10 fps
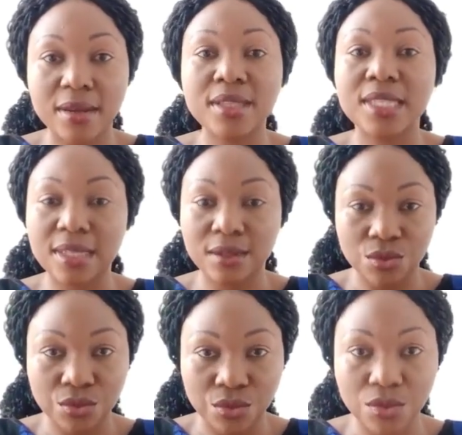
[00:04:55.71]
It is a
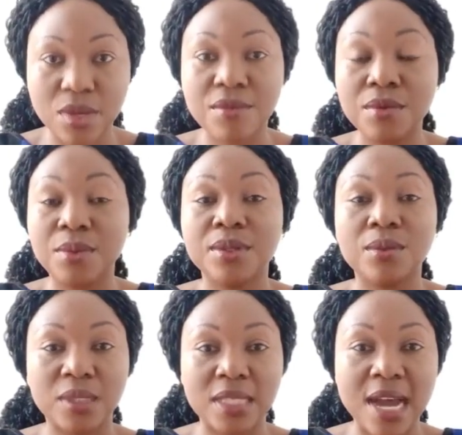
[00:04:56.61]
truth.
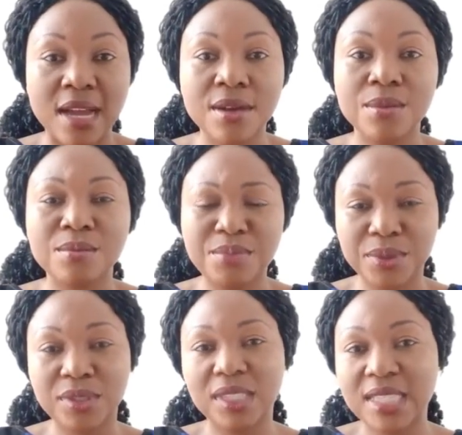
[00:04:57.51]
Everybody will die.
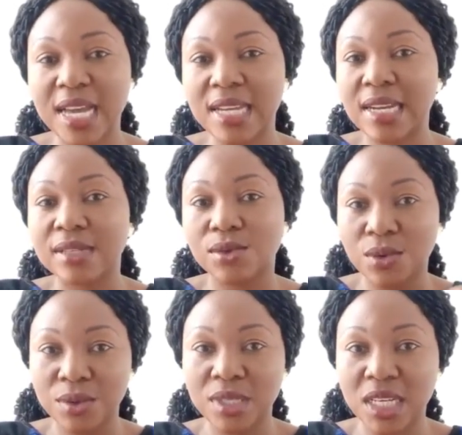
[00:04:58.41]
But dying at
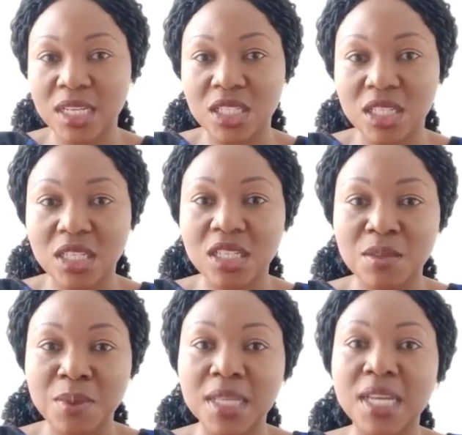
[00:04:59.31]
old age
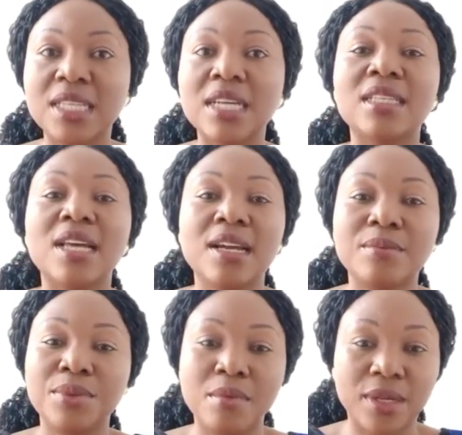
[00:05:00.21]
is better than
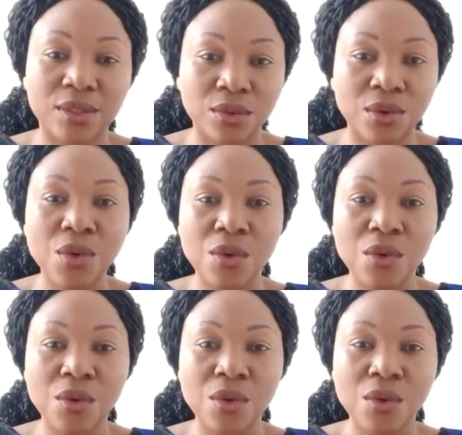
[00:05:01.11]
dying premature